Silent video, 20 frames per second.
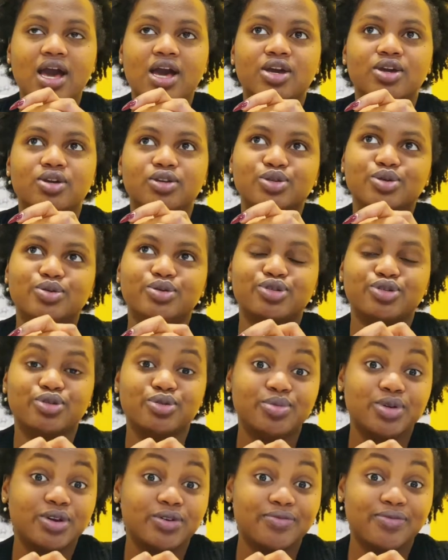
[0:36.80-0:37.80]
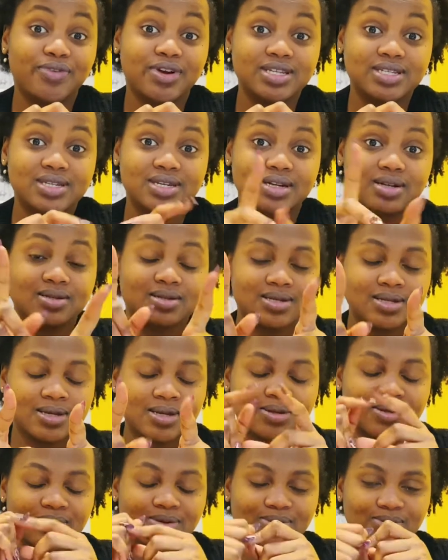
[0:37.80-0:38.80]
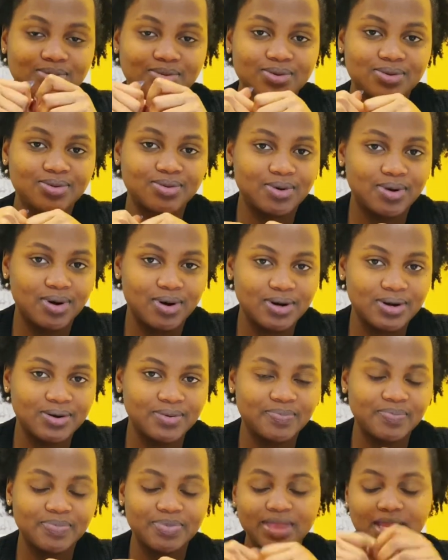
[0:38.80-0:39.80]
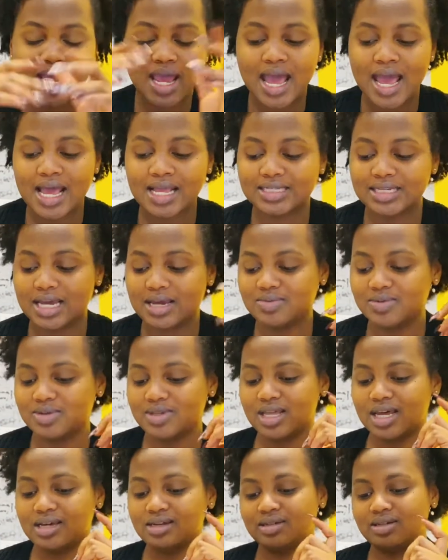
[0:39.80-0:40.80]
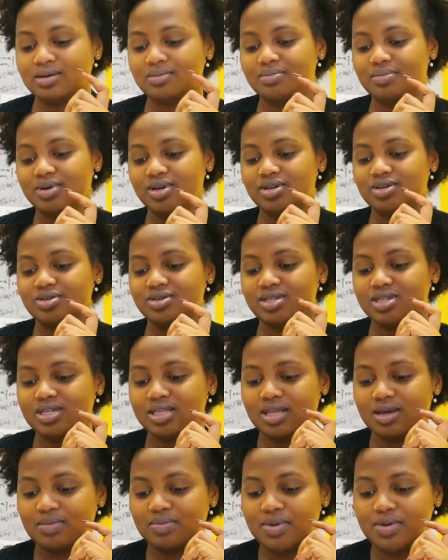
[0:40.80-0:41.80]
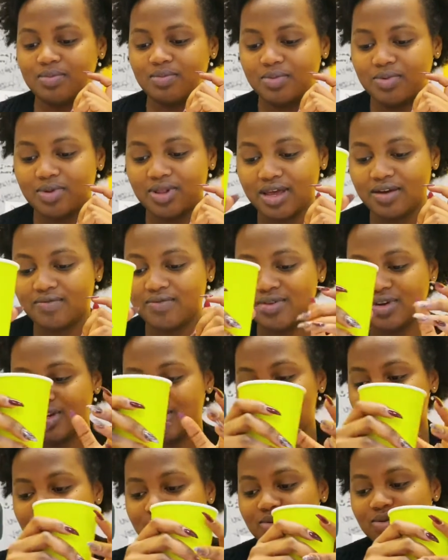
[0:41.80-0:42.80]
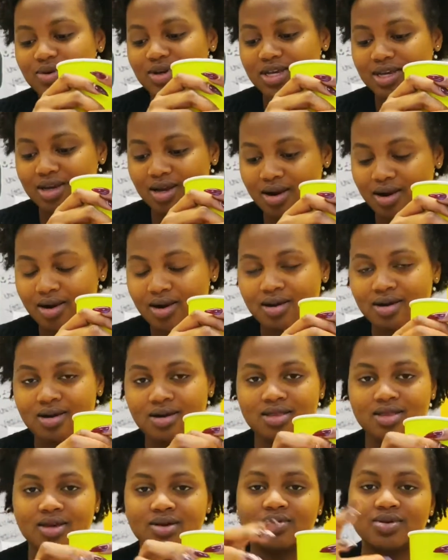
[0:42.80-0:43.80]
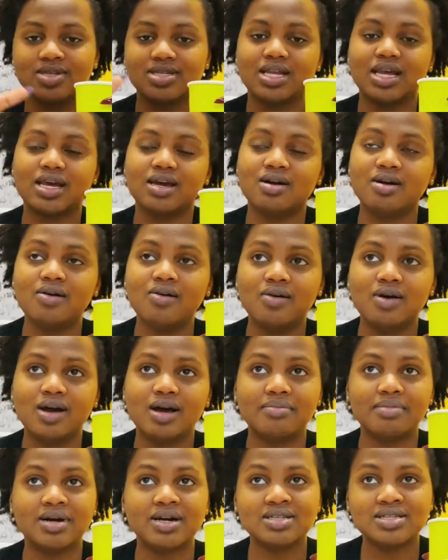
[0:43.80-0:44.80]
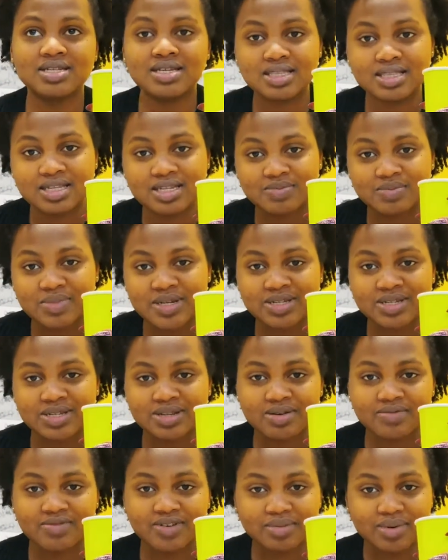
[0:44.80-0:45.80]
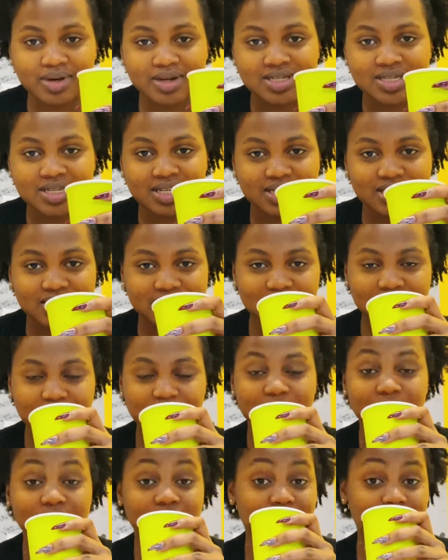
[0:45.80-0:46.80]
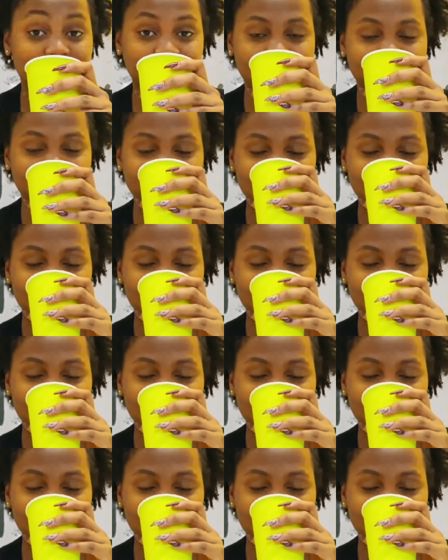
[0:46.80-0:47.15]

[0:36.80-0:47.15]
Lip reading: It's all, show me your friends and I'll tell you who you are. Times with that number, you see that people every new year, they're always like, oh, I'm cutting this person off, I'm cutting this other person off.